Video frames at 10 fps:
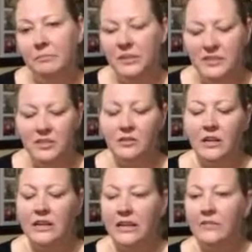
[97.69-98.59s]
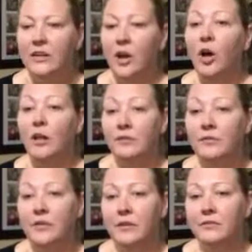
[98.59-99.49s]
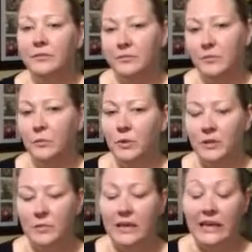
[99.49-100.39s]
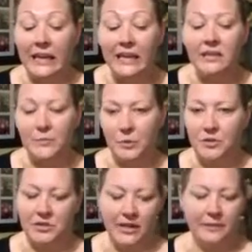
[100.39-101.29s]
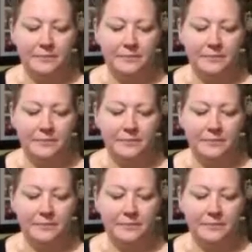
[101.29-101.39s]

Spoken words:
but still not giving all of what the meeting is per se.